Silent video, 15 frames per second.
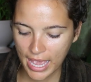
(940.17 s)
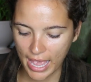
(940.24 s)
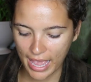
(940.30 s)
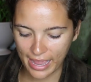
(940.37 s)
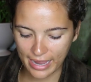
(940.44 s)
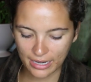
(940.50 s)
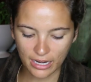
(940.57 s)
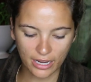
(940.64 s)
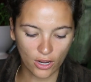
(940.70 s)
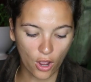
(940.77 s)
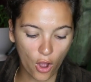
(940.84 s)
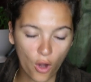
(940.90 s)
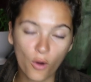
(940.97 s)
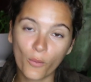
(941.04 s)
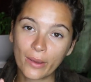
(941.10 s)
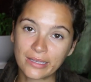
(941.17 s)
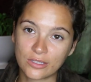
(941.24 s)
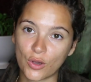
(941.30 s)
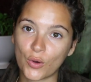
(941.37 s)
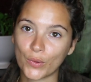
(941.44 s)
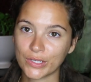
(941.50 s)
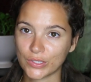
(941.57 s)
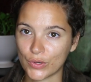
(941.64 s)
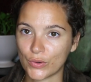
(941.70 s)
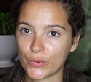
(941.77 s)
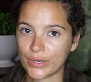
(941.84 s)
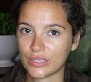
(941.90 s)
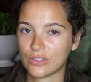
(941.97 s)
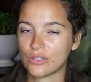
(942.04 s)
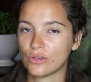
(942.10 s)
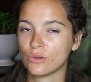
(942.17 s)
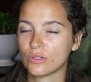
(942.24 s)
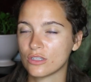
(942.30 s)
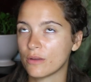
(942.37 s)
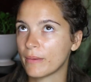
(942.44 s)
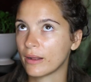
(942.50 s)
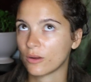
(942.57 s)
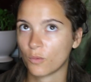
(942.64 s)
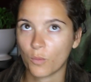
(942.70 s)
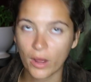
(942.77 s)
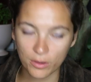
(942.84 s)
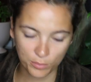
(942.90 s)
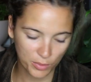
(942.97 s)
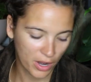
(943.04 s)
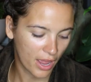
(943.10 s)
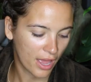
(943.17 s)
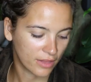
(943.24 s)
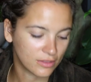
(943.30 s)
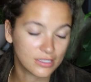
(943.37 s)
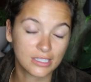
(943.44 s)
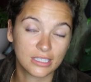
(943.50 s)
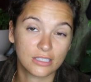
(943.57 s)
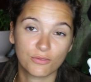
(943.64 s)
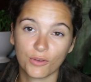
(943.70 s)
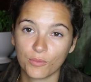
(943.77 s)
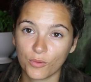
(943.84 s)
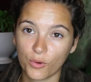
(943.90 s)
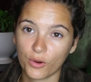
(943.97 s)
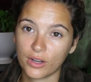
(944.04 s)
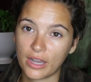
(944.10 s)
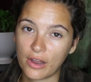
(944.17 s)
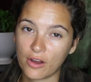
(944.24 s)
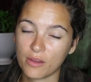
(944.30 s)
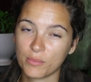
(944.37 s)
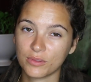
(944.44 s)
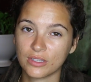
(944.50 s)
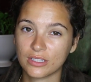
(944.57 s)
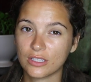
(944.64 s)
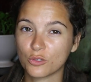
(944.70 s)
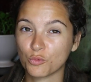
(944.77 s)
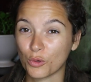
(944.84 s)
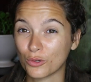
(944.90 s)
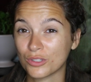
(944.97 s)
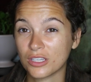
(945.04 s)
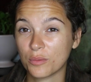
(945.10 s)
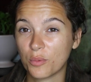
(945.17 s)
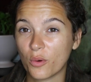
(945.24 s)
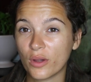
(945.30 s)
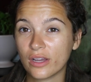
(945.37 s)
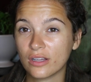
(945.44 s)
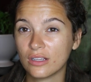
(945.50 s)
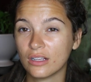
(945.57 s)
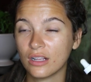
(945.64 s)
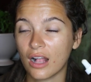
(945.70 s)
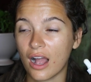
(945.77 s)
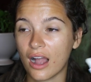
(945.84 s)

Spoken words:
And I always, always, always use, no matter what brand, this is from The Ordinary, but this is rosehip oil.